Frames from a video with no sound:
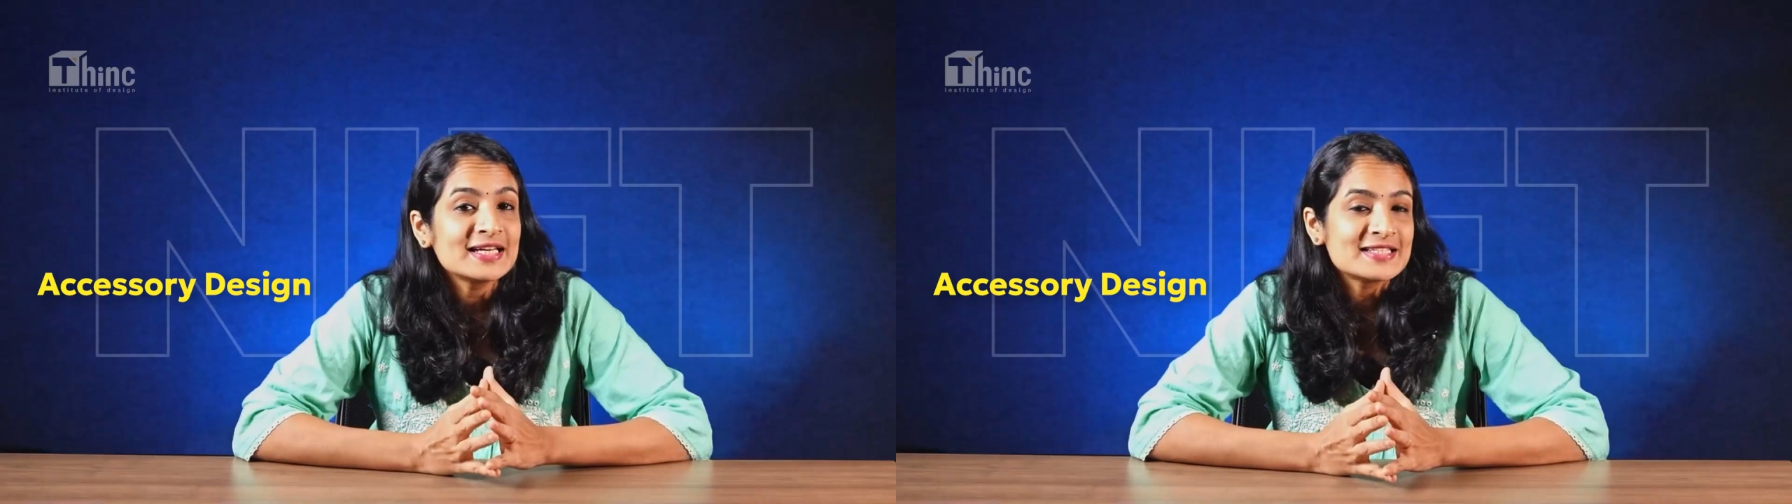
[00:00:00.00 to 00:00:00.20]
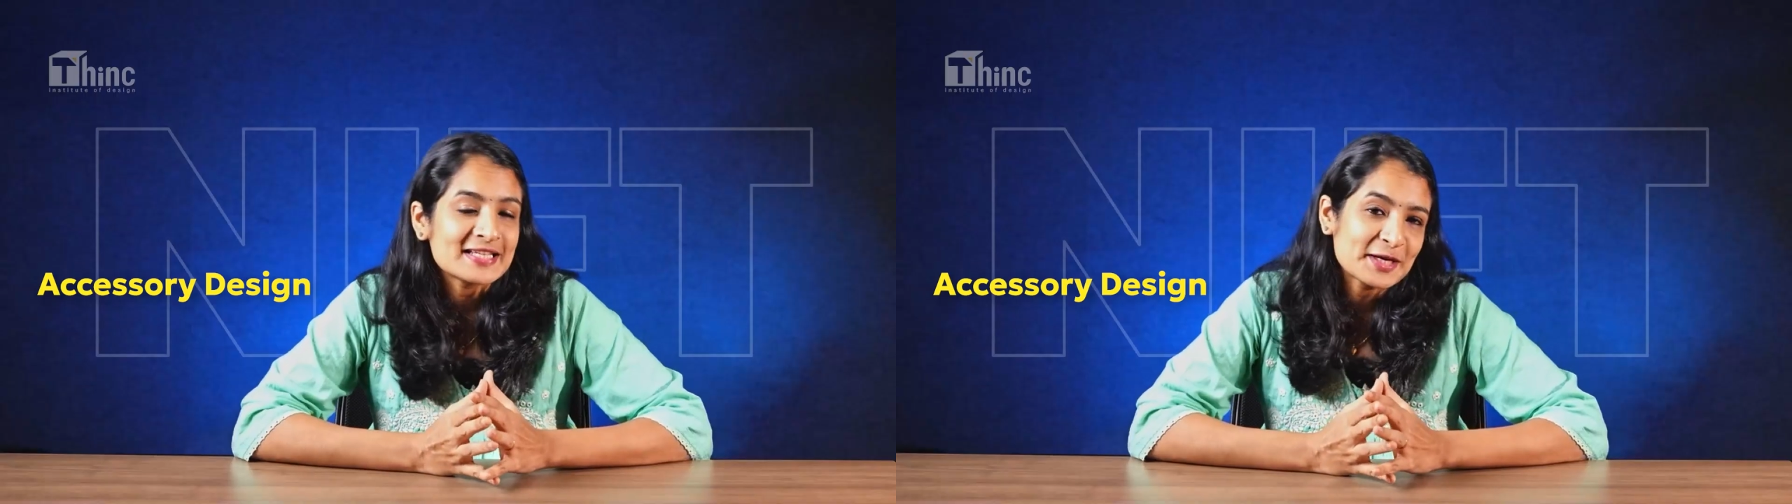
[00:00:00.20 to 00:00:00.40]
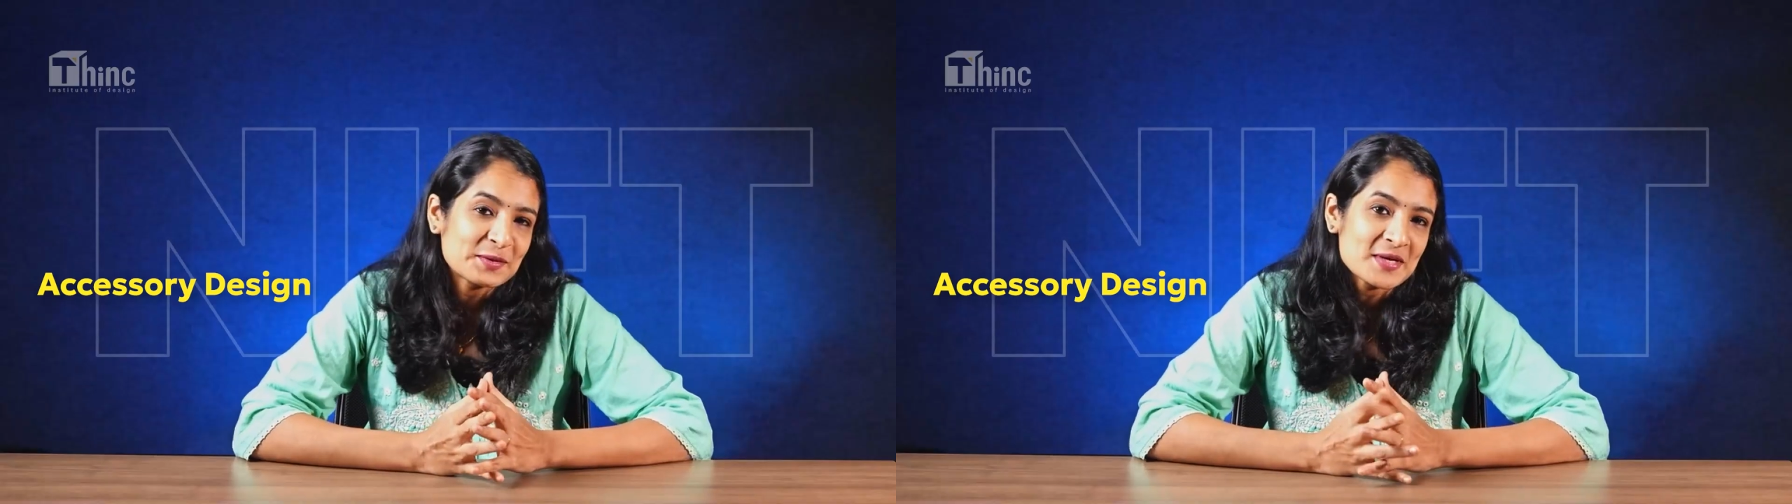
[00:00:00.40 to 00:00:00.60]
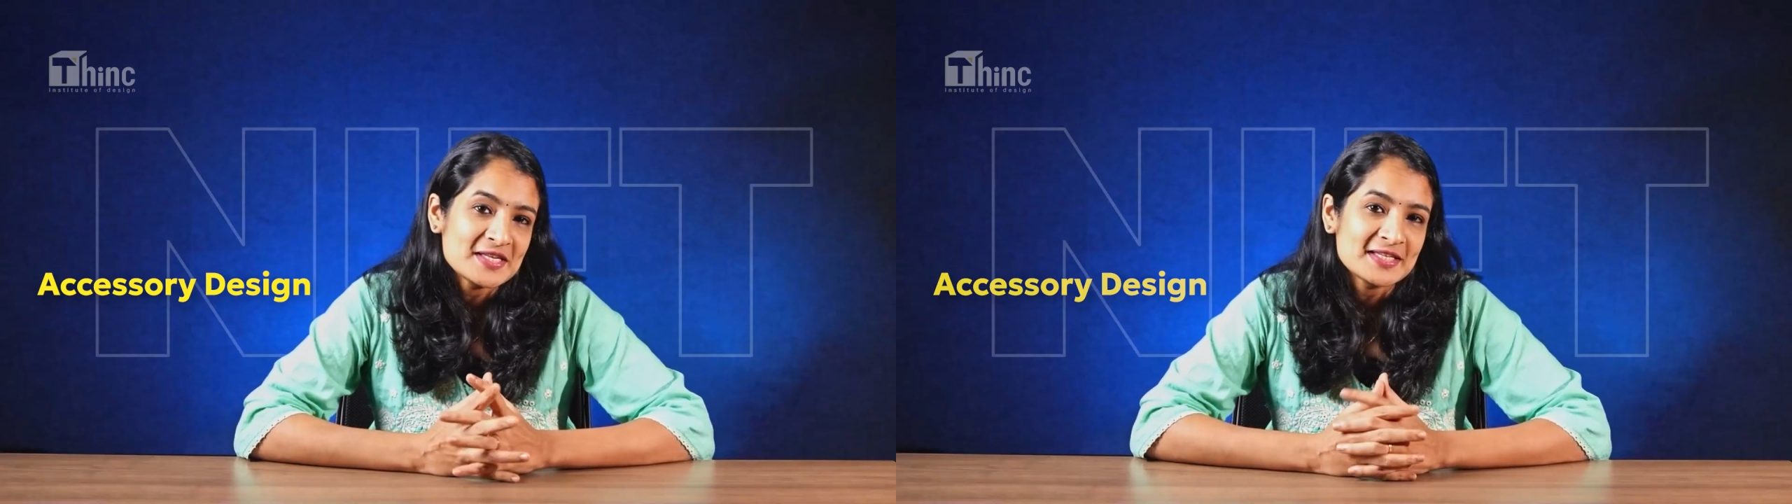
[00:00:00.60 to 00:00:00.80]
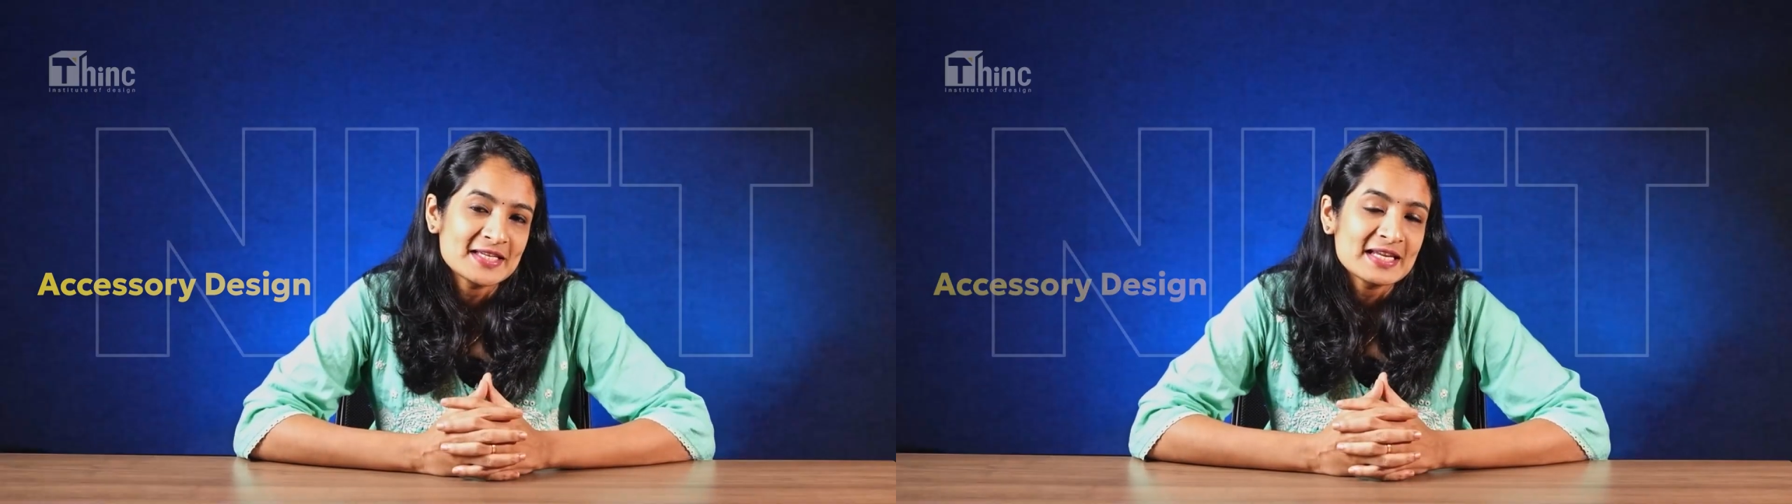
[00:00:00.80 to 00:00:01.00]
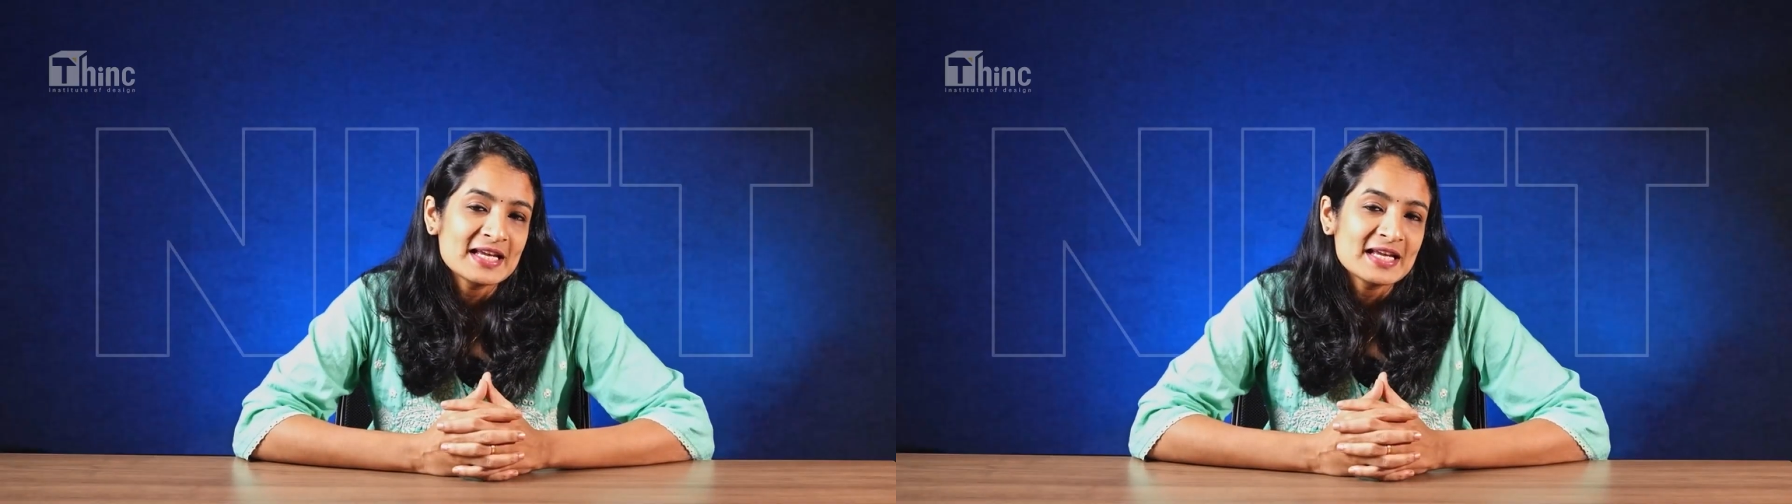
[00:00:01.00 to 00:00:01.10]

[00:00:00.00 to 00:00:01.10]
design question.